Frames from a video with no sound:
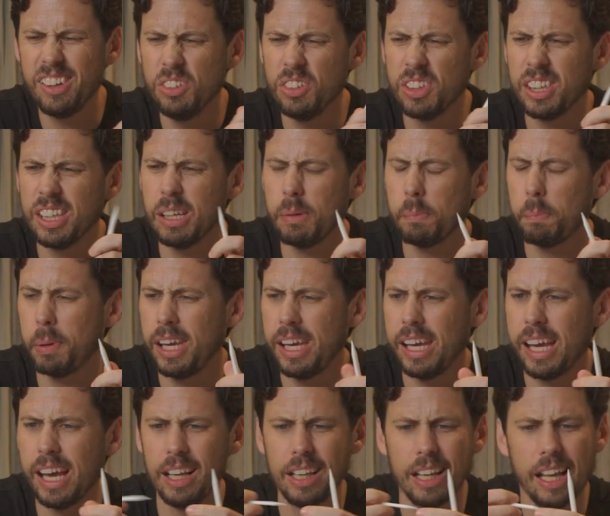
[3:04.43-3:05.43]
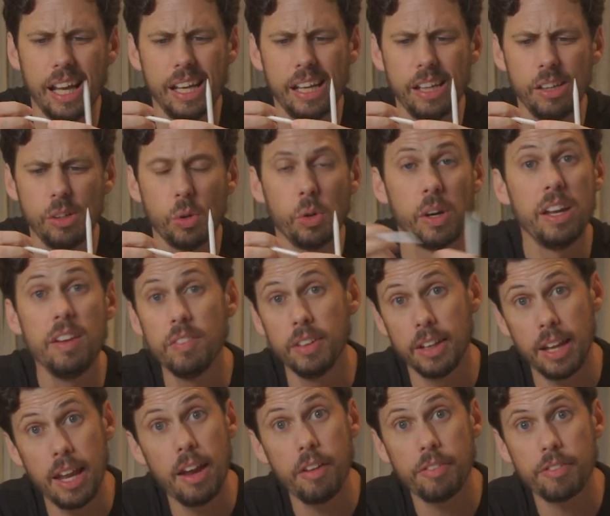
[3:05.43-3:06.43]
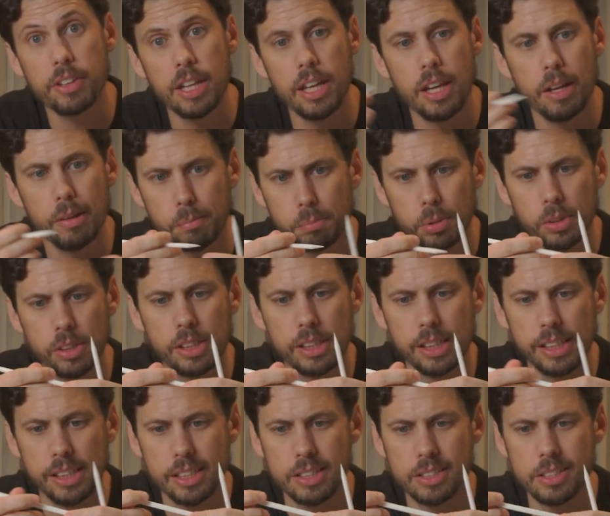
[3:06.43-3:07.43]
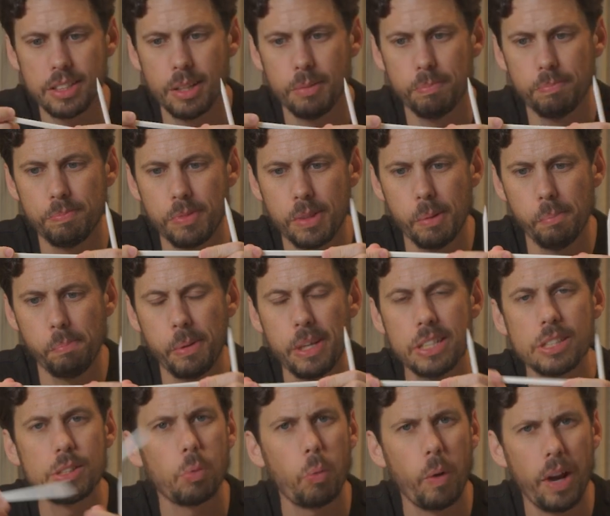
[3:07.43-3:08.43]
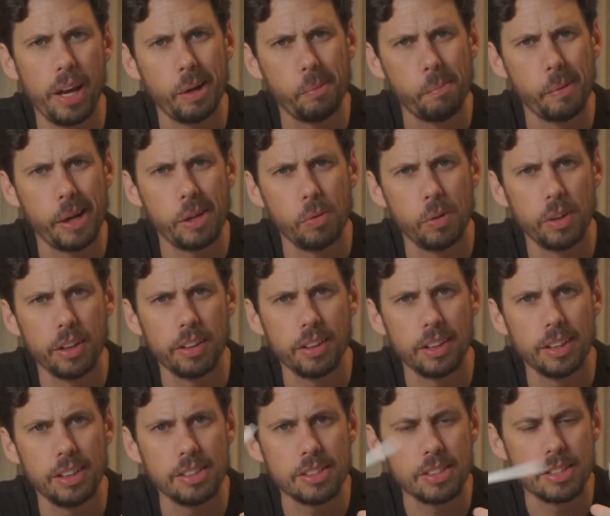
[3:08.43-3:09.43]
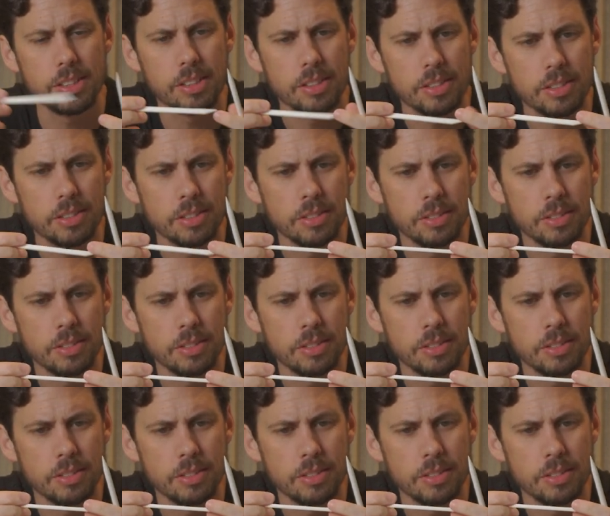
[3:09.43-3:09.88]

don't think PLA or even FDM printing is the, the best way to make one of these. Yeah.